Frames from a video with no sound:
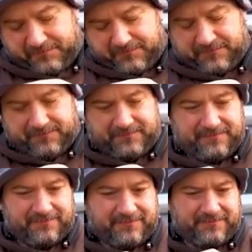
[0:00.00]

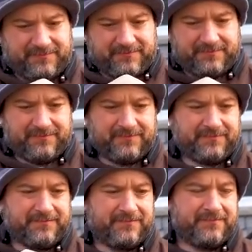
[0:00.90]

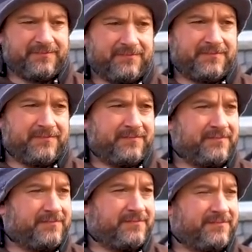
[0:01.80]

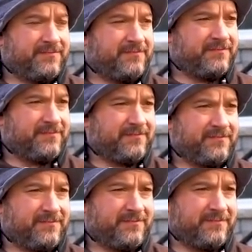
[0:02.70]

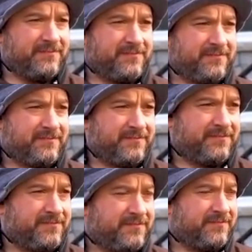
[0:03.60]

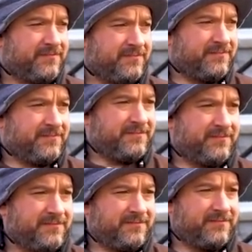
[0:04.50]
(silent)